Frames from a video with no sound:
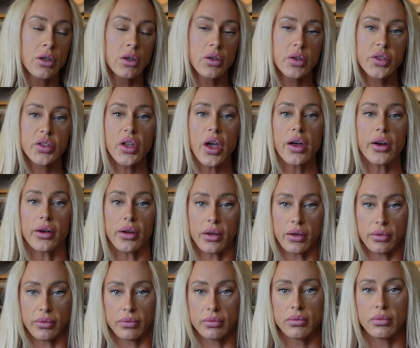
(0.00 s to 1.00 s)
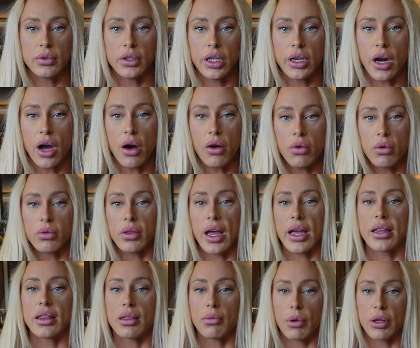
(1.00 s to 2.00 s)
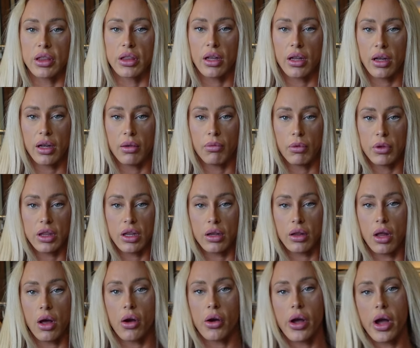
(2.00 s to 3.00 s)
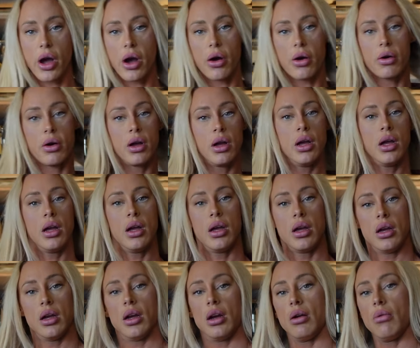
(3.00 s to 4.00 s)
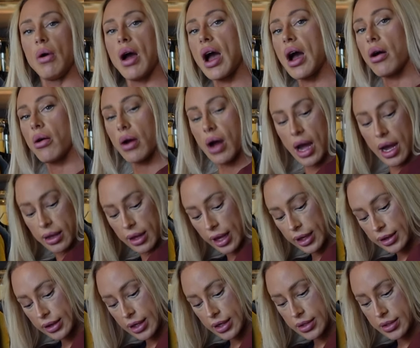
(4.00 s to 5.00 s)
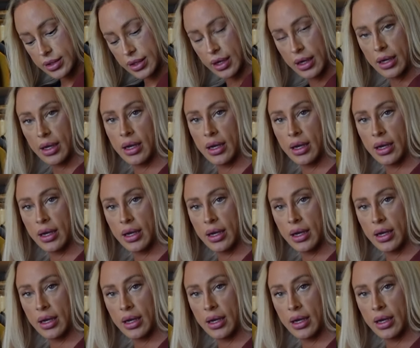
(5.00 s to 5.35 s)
subtle, you know, like with the logo. Wow, I like this.